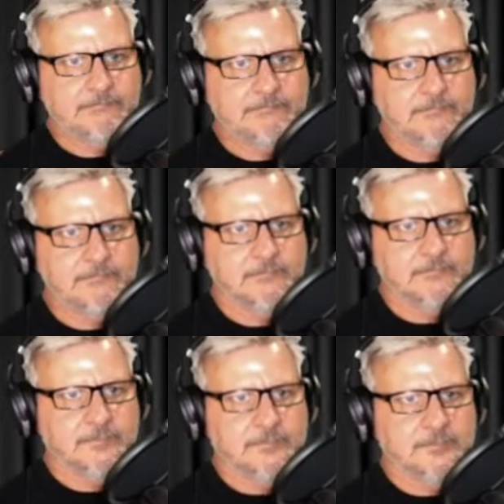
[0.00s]

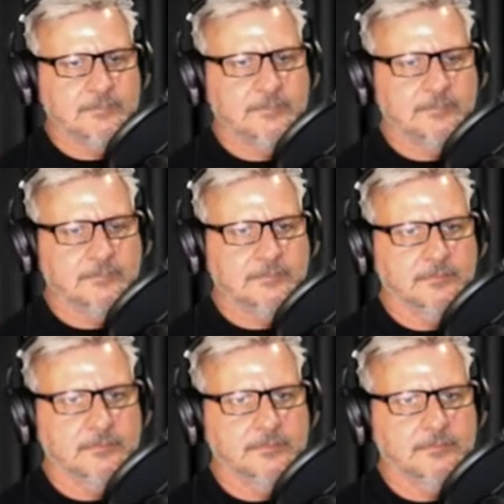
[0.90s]

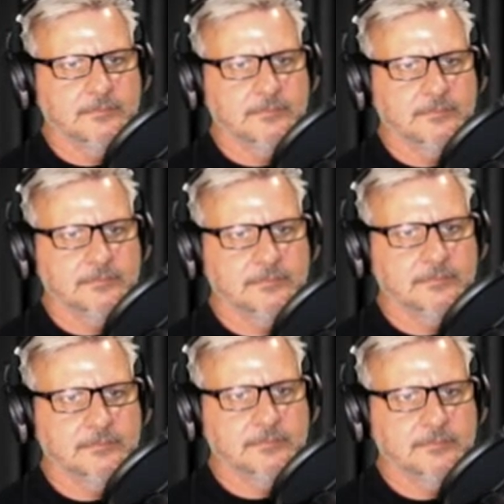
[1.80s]

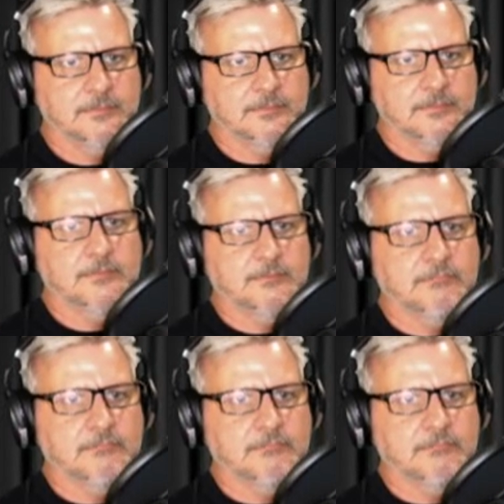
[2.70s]
(not speaking)